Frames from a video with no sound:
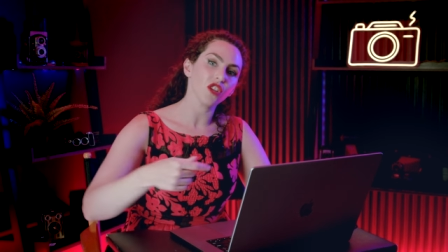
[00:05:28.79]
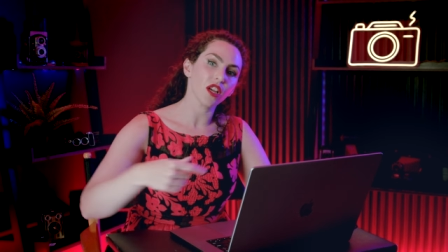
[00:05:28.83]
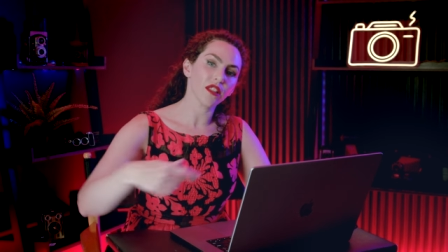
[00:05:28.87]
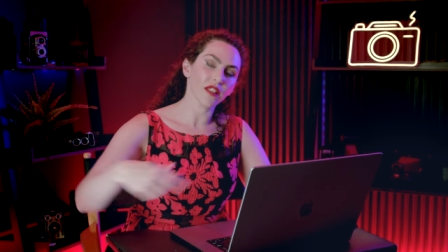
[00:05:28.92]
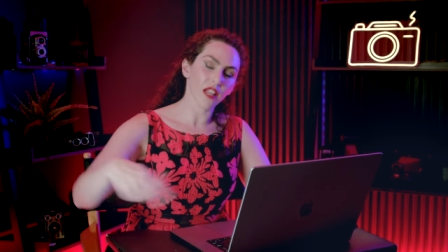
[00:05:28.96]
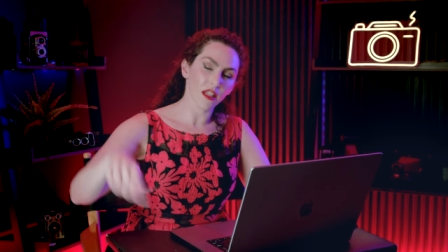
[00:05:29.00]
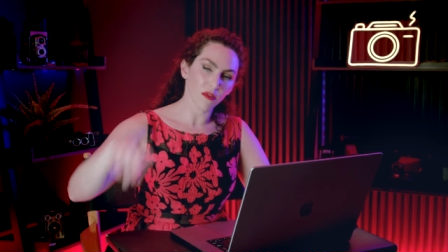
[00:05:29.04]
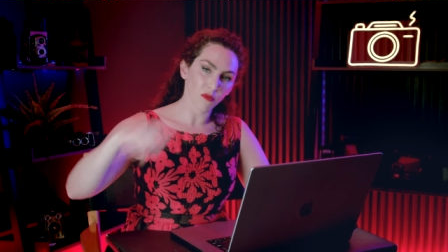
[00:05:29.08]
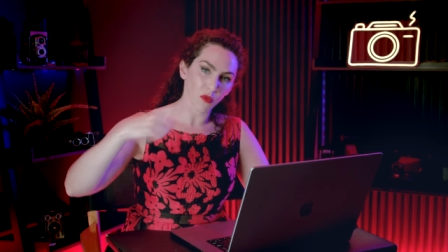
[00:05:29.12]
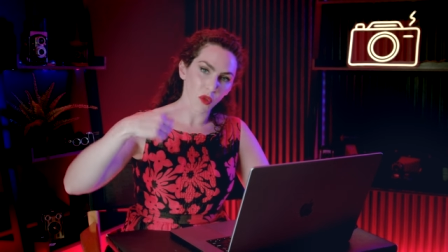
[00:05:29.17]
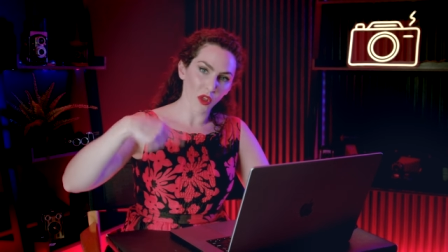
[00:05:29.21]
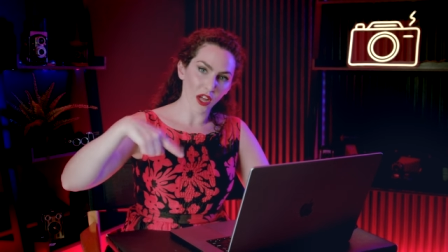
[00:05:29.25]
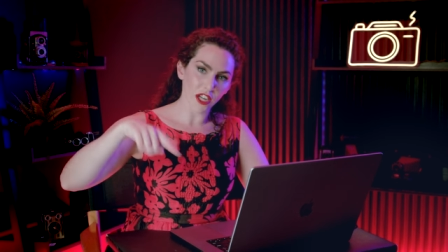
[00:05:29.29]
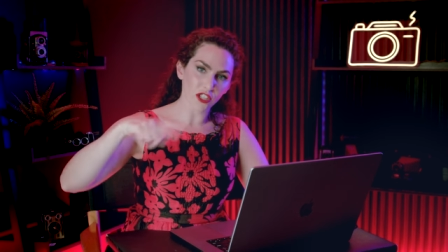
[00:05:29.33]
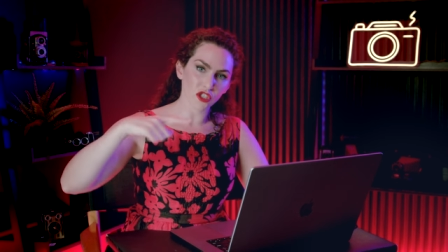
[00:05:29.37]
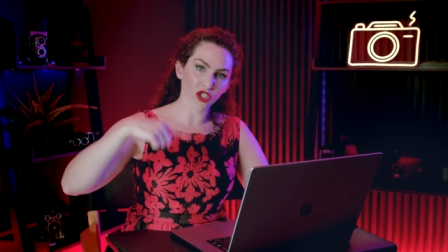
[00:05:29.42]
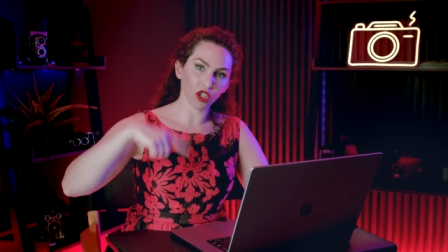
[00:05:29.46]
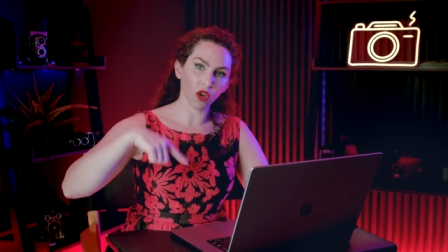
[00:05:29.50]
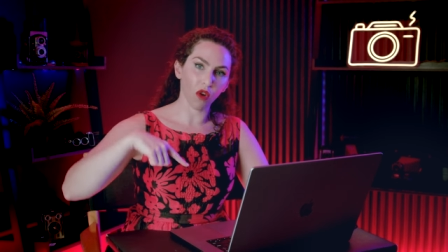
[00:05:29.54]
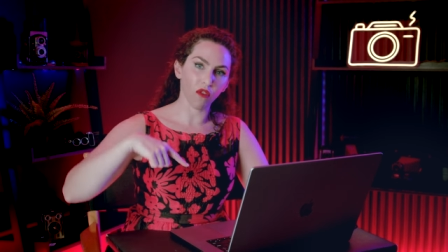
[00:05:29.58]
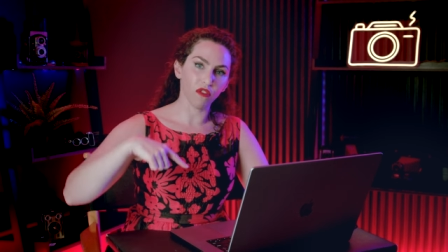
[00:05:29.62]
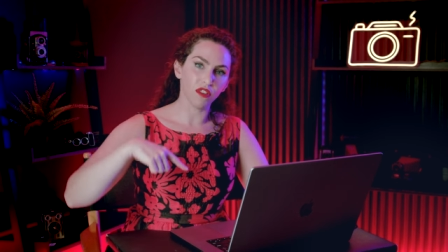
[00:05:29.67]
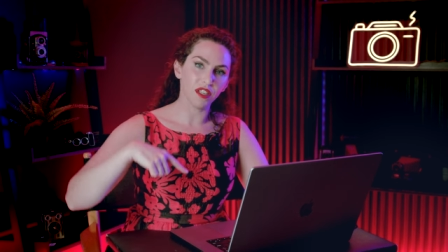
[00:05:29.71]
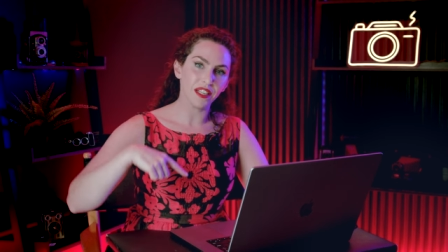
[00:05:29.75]
and then we'll actually
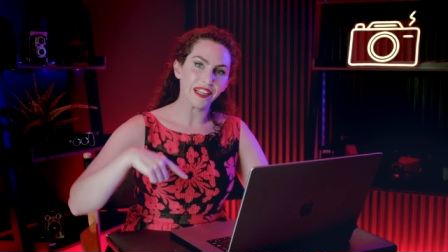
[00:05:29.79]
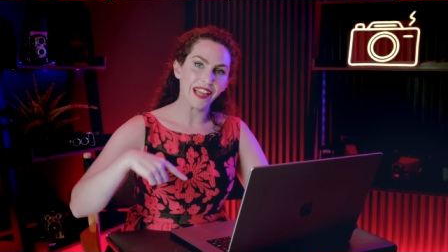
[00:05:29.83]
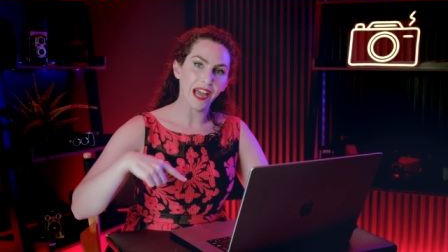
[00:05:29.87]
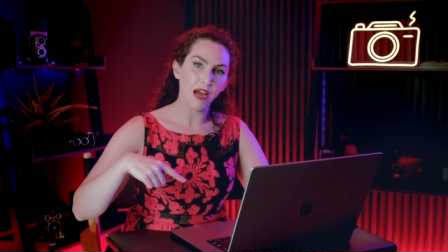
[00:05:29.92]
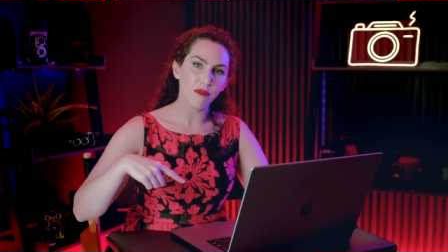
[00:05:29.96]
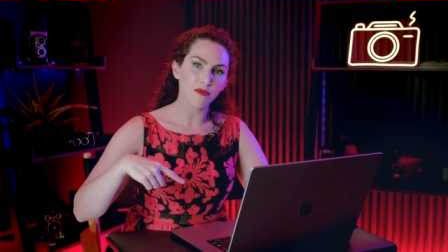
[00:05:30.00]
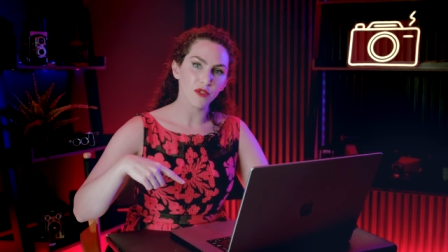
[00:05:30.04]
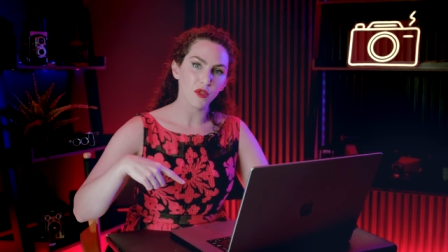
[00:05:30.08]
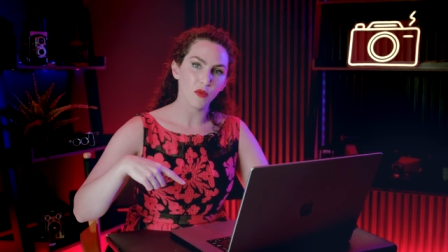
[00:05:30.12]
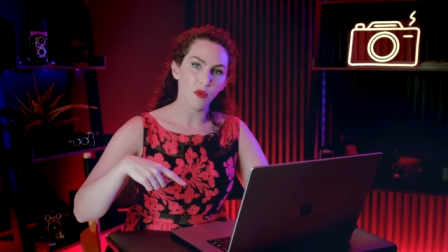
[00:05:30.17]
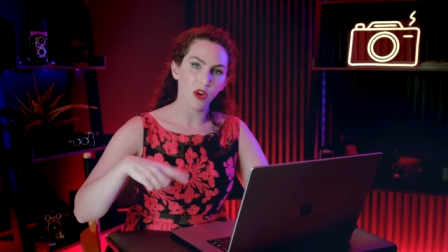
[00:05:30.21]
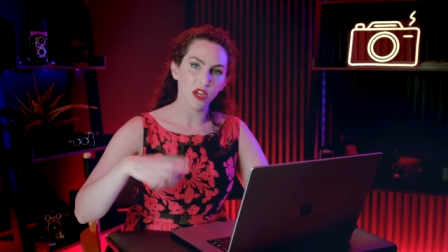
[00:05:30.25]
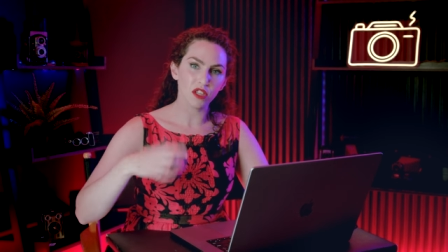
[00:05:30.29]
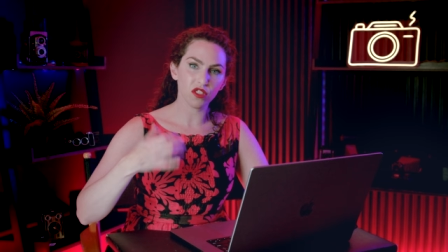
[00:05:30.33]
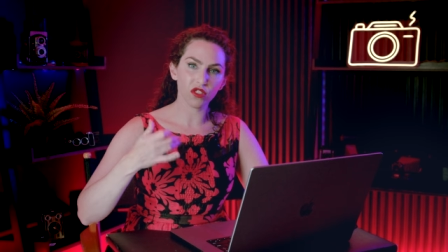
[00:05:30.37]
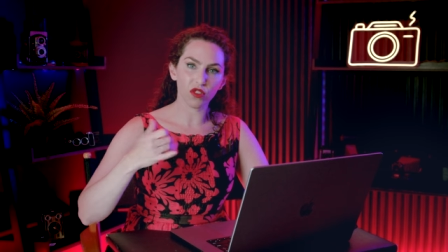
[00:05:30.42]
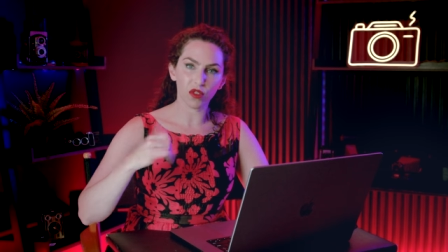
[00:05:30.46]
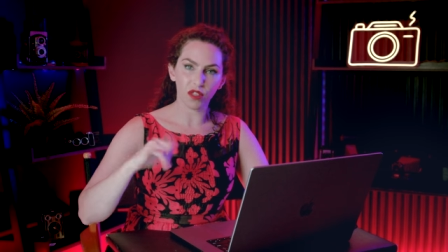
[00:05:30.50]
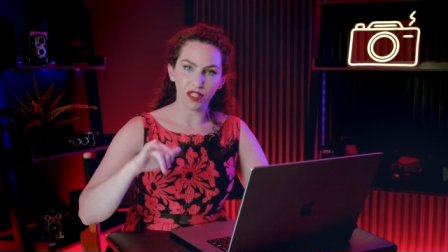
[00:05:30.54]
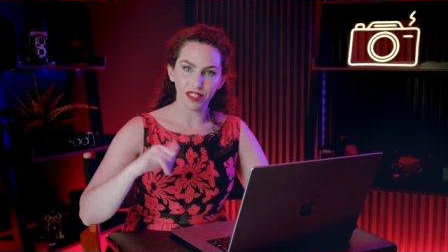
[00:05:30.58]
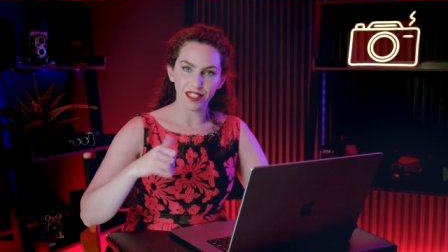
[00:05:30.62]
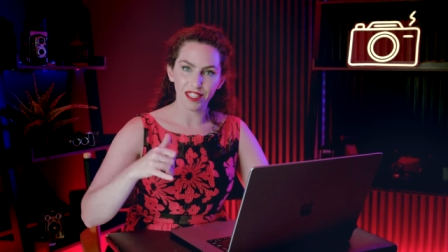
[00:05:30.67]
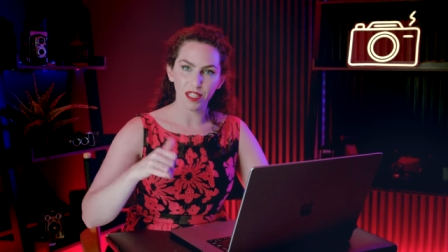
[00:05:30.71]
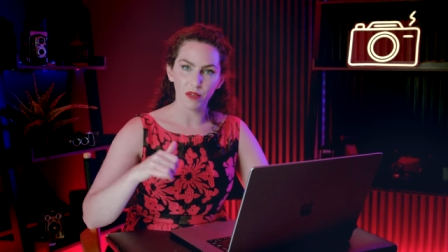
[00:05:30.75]
go over into Capture One so
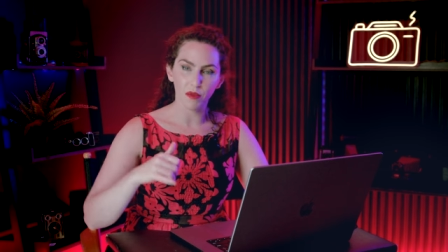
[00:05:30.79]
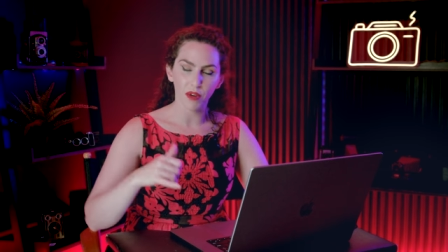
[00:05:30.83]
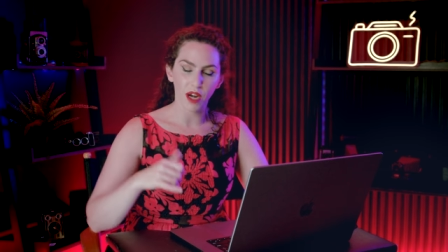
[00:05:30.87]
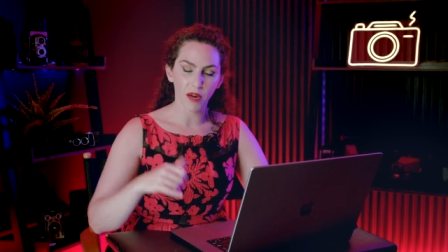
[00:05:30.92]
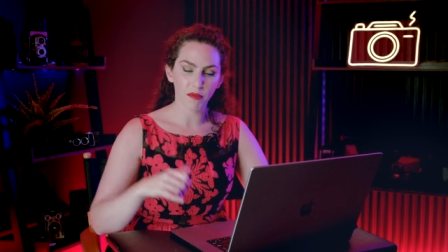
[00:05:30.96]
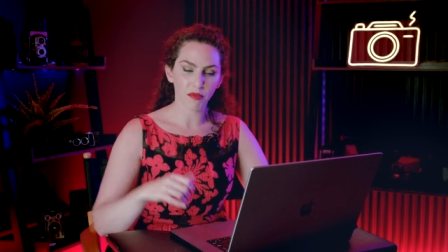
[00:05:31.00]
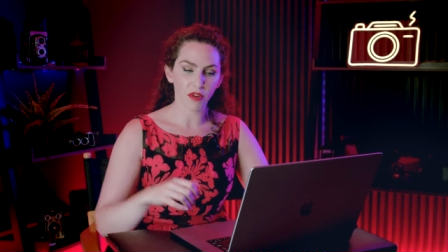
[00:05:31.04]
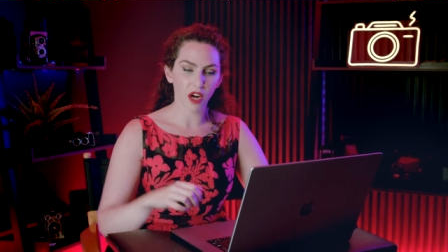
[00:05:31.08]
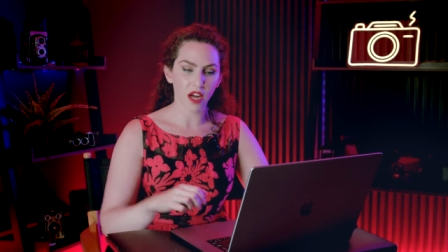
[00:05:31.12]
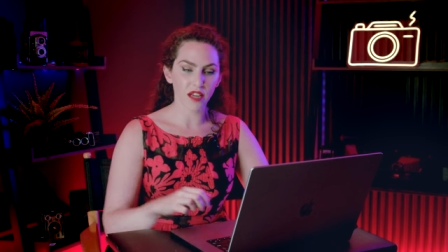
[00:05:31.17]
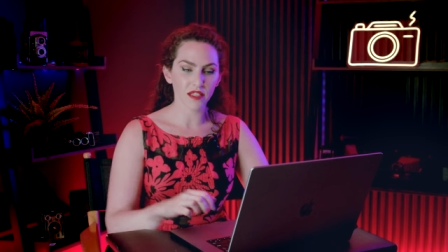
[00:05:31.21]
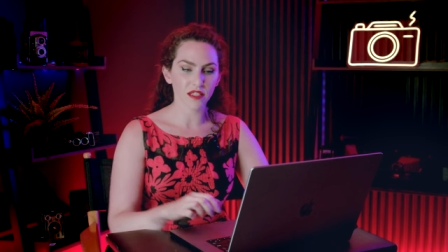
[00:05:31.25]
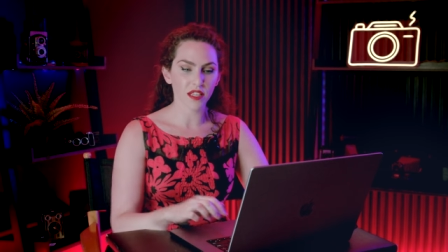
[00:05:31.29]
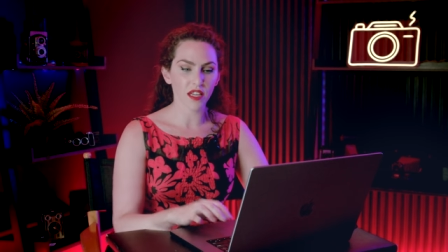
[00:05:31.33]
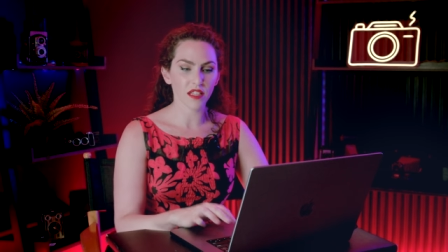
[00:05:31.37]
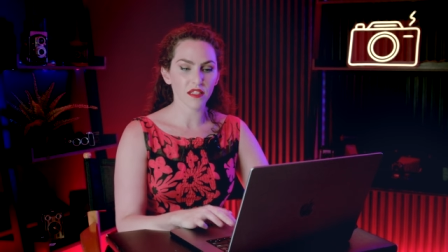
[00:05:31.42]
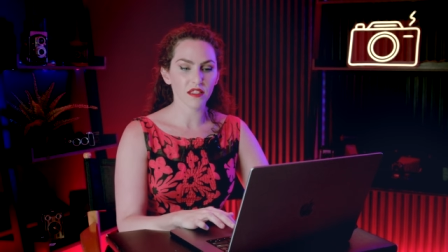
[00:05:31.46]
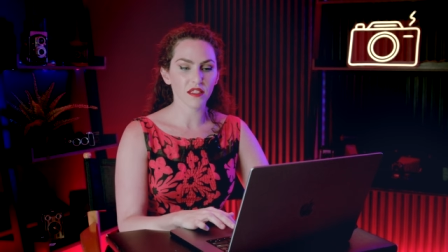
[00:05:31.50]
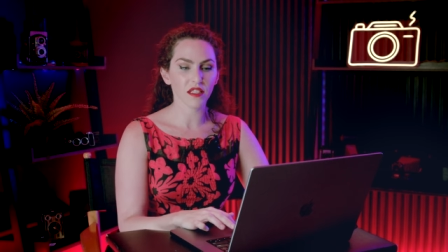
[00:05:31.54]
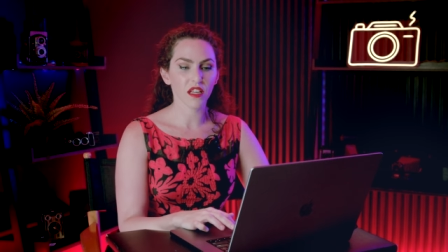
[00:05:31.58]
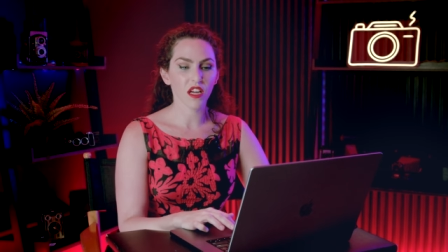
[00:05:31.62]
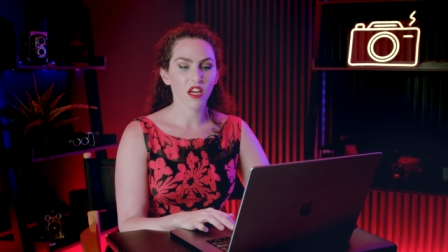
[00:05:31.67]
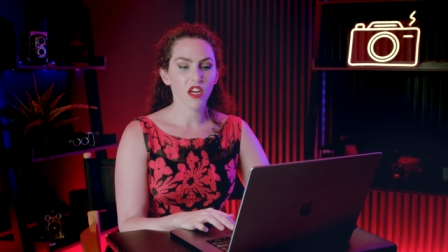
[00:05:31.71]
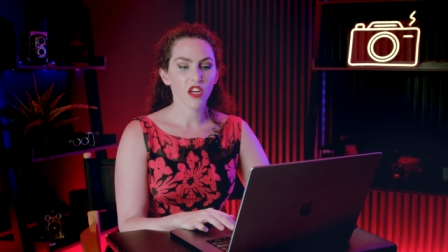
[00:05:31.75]
you can see what I
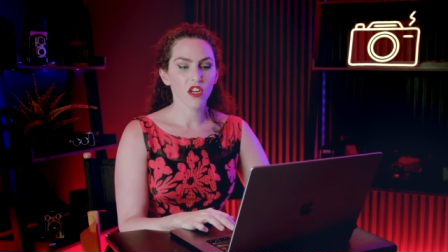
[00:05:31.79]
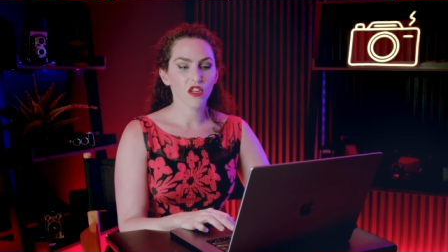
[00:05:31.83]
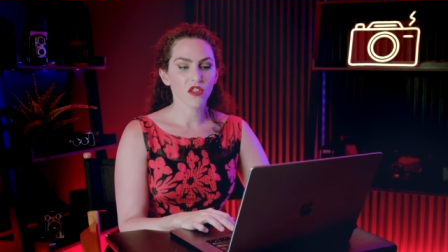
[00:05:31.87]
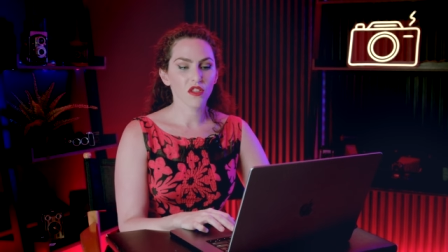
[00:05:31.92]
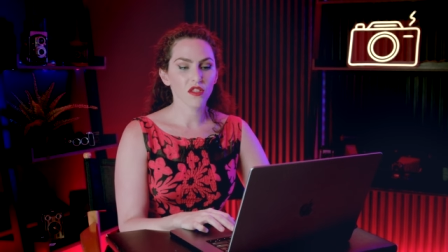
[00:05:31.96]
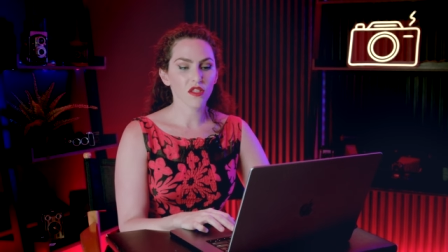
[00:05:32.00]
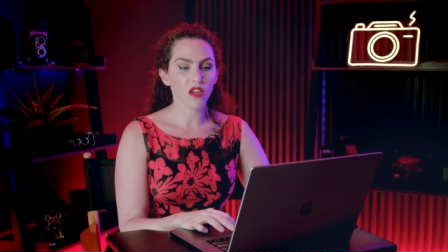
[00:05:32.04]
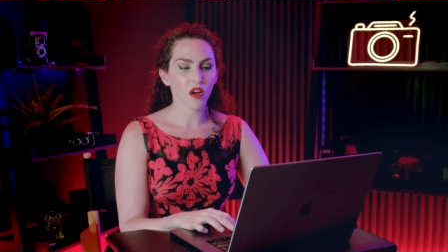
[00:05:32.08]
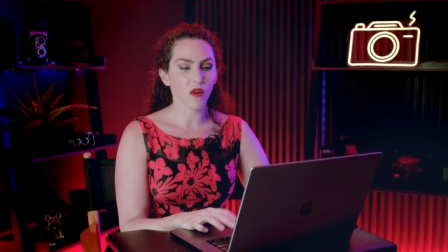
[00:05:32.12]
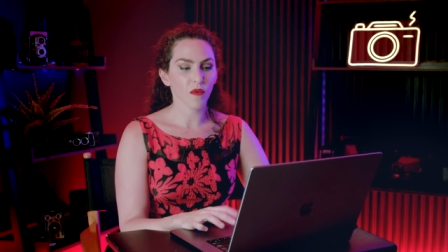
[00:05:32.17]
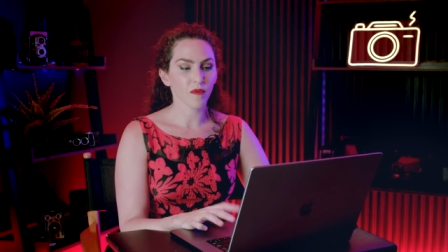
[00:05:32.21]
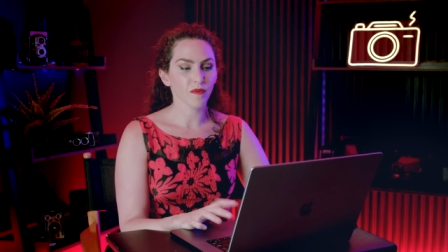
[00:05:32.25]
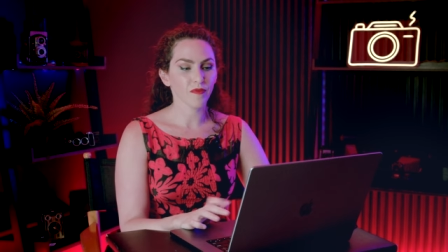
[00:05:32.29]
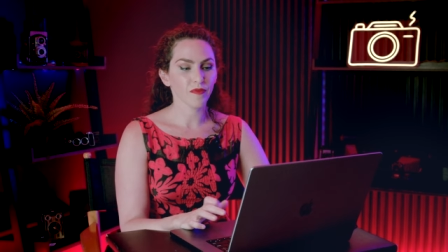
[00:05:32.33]
processed. So